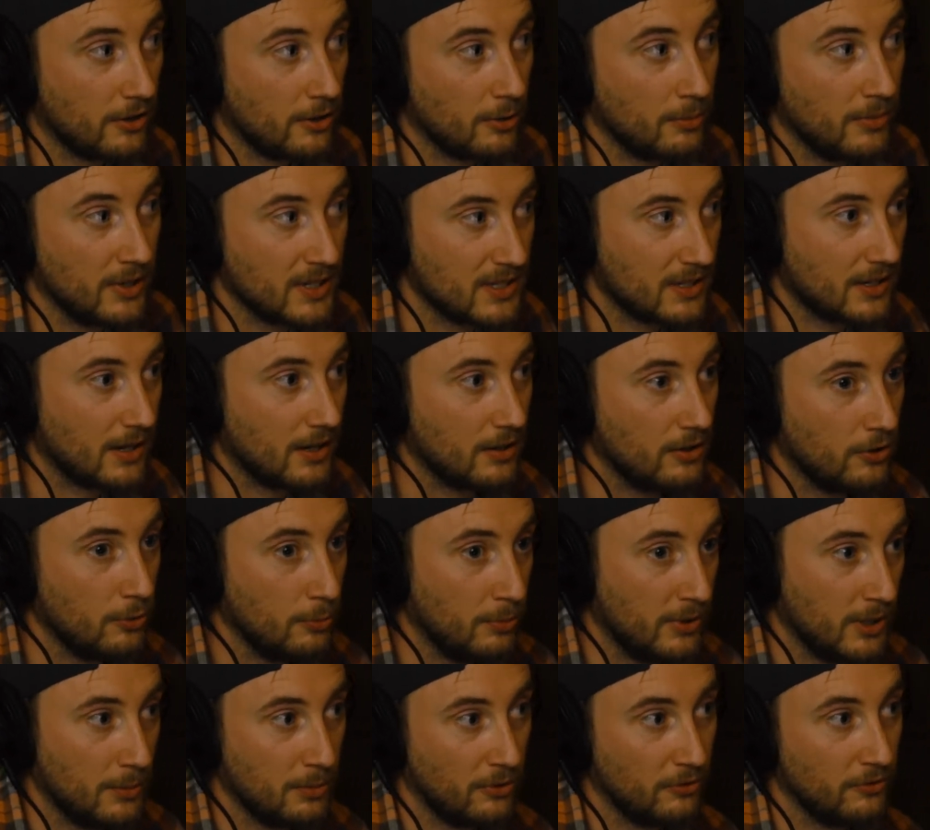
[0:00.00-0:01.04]
but say, do
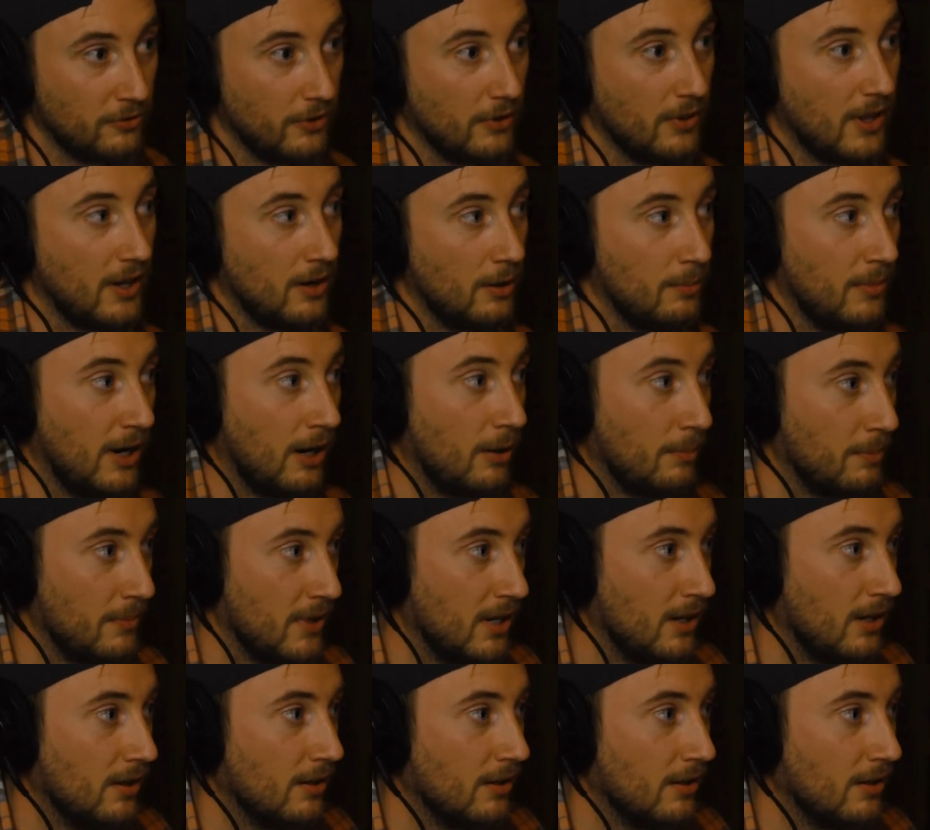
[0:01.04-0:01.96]
people feel that about me?